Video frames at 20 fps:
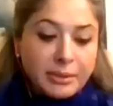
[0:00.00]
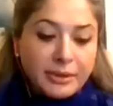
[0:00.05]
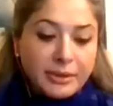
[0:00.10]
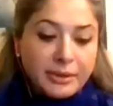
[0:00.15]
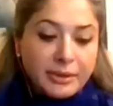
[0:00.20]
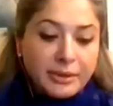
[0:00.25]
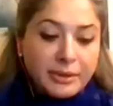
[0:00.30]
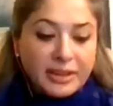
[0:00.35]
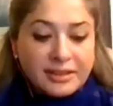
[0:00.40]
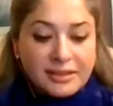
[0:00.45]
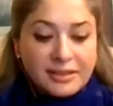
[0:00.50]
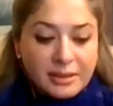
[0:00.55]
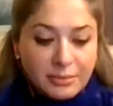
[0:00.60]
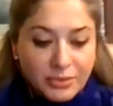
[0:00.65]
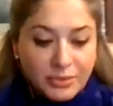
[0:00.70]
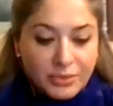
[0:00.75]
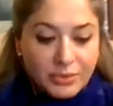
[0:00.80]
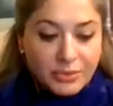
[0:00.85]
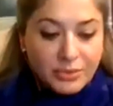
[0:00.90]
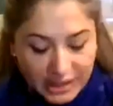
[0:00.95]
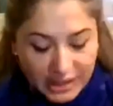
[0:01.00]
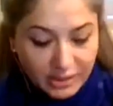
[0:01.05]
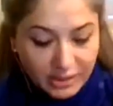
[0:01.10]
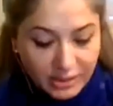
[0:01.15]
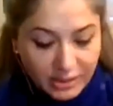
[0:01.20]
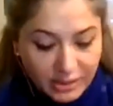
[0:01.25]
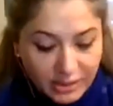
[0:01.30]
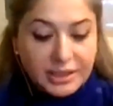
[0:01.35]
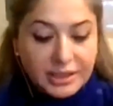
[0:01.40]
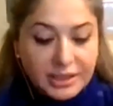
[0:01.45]
some really good
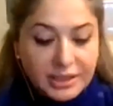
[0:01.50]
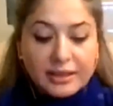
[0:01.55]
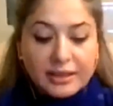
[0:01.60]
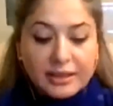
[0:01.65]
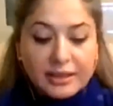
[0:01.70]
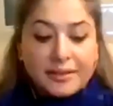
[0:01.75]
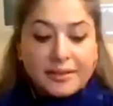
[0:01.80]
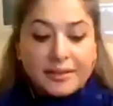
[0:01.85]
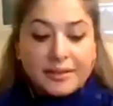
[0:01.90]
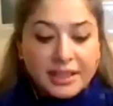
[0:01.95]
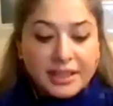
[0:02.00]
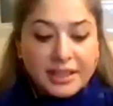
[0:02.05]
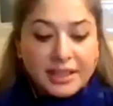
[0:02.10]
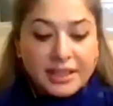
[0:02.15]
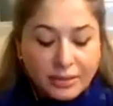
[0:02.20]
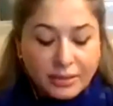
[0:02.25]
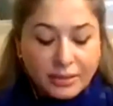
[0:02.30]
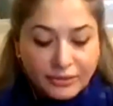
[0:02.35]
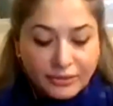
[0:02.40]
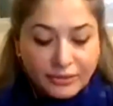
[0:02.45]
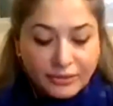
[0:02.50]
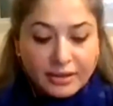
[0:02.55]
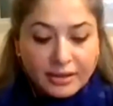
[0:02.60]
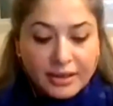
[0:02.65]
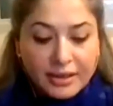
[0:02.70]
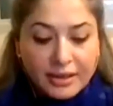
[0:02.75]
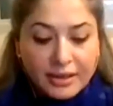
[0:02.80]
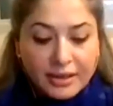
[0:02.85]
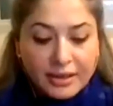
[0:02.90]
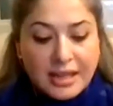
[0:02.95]
things so far.
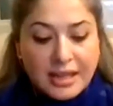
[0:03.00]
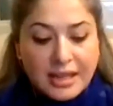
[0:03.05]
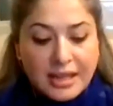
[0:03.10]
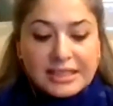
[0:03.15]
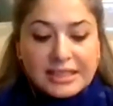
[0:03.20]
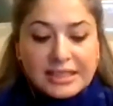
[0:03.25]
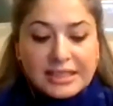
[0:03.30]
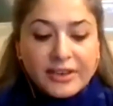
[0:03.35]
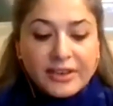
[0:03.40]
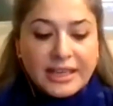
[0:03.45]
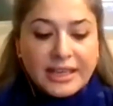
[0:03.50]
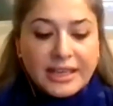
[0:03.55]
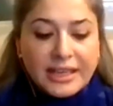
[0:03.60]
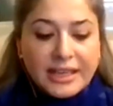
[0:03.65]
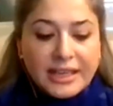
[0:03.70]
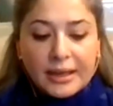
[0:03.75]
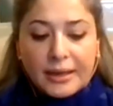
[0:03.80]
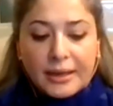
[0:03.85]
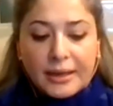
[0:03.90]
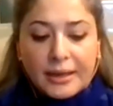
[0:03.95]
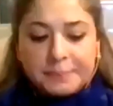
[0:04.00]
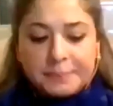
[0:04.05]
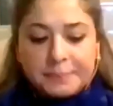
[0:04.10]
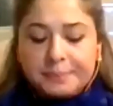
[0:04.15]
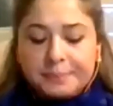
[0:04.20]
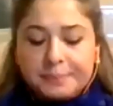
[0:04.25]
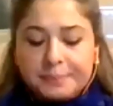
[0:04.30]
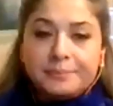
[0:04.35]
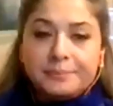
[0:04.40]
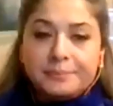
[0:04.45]
It's funny,
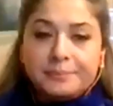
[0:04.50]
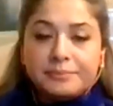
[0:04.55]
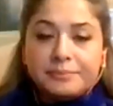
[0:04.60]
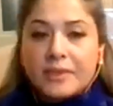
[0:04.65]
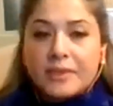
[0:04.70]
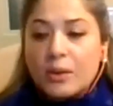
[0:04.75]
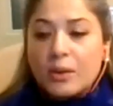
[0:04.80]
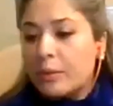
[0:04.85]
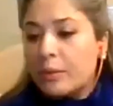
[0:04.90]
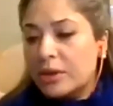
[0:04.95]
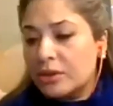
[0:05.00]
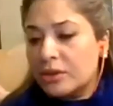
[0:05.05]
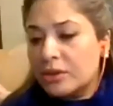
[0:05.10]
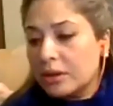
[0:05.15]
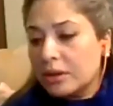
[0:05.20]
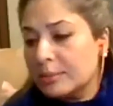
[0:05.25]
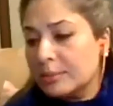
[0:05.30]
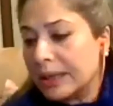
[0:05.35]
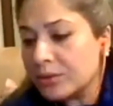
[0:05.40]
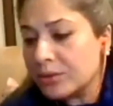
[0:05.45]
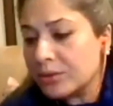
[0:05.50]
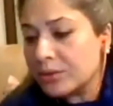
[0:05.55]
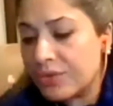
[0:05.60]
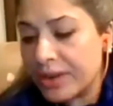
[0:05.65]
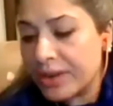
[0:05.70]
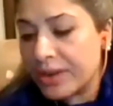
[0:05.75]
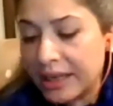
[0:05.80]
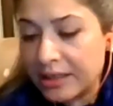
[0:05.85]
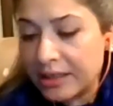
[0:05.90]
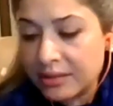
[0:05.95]
when we talk about trade,
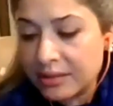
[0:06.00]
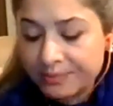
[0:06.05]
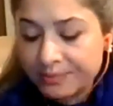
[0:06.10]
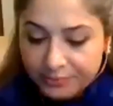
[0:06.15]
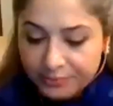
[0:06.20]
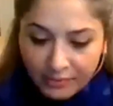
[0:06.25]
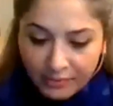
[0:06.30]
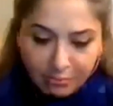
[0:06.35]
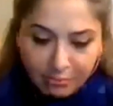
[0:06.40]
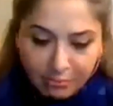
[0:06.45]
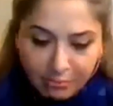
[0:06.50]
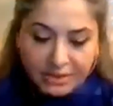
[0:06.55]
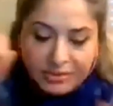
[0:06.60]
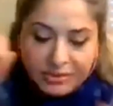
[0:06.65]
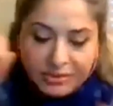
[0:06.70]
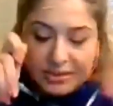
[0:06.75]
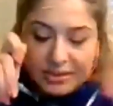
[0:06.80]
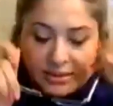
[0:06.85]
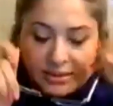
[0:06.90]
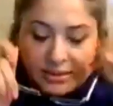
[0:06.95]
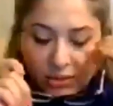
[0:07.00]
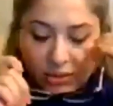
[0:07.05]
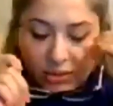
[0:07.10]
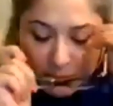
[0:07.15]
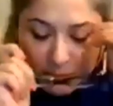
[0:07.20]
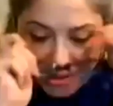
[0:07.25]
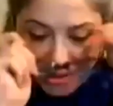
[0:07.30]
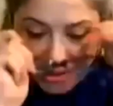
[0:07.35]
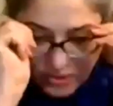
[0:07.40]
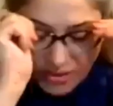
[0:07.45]
budgets, commerce
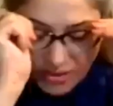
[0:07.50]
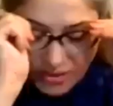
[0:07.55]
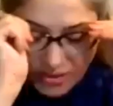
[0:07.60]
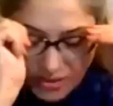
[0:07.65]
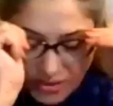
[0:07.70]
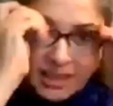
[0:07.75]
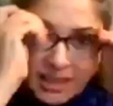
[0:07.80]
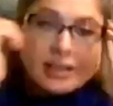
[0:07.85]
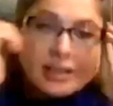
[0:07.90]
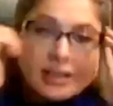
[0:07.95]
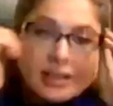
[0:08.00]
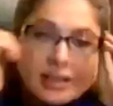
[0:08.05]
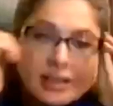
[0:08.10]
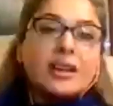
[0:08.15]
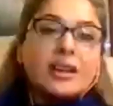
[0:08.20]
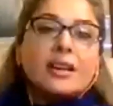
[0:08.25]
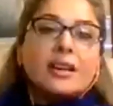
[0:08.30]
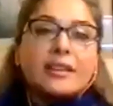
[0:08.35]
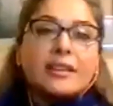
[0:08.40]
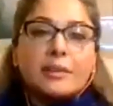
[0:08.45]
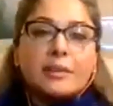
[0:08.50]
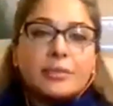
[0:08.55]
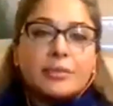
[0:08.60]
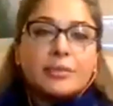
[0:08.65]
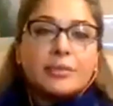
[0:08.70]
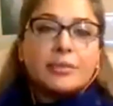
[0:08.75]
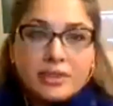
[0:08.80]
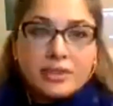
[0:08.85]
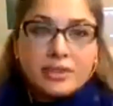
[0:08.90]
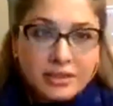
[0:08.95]
and trade, the
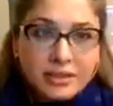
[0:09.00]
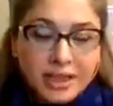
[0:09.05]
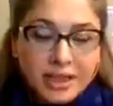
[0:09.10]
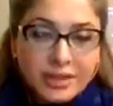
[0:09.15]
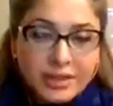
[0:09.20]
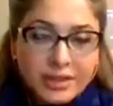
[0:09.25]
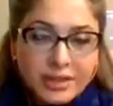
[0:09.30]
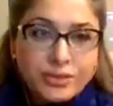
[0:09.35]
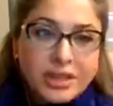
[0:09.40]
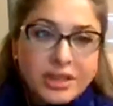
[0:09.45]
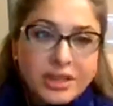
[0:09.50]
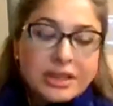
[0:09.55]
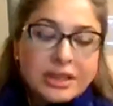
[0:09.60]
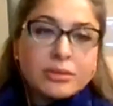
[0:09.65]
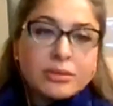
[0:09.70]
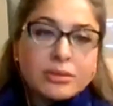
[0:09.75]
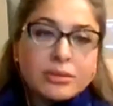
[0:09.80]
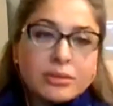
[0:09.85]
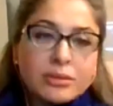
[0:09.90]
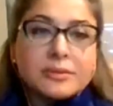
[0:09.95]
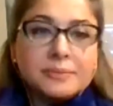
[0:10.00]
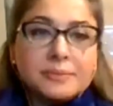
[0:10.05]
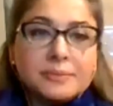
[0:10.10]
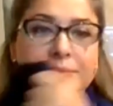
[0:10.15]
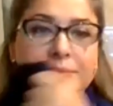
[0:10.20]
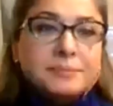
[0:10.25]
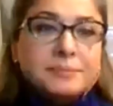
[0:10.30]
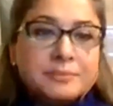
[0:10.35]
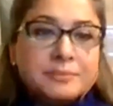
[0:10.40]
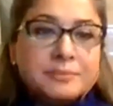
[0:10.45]
impression that usually goes
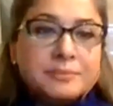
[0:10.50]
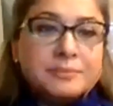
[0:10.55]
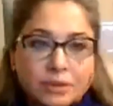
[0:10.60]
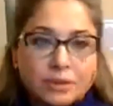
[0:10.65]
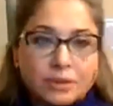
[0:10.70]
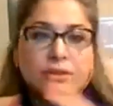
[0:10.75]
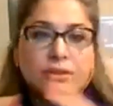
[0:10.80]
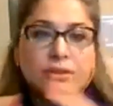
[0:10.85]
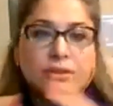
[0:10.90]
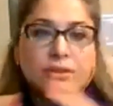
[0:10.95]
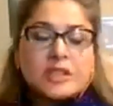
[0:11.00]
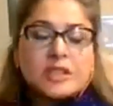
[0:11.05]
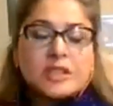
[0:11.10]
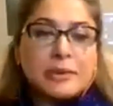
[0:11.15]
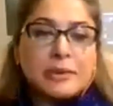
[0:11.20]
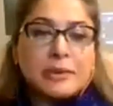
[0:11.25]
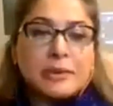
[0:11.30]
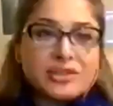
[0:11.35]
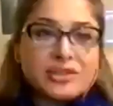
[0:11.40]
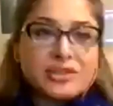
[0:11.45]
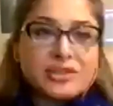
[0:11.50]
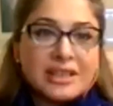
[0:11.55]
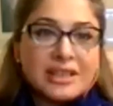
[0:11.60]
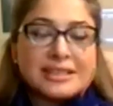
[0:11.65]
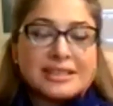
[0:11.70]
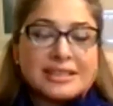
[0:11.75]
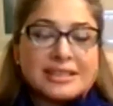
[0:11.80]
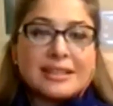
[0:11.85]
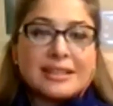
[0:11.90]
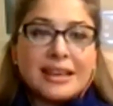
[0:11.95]
out to non-specialists that
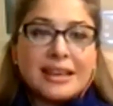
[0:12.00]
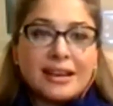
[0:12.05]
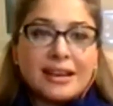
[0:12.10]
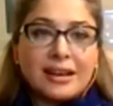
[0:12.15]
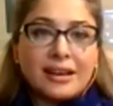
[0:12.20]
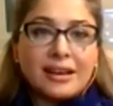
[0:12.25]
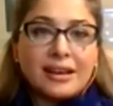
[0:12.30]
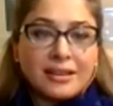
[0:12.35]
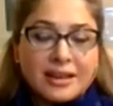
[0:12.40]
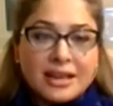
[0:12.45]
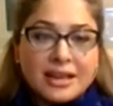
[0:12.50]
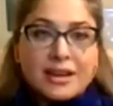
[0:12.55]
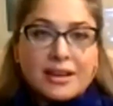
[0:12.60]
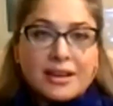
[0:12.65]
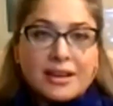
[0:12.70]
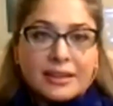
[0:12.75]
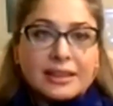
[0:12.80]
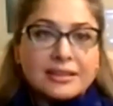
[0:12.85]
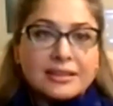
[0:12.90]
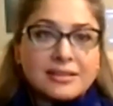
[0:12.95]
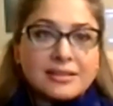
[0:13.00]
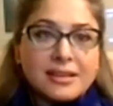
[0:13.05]
there are these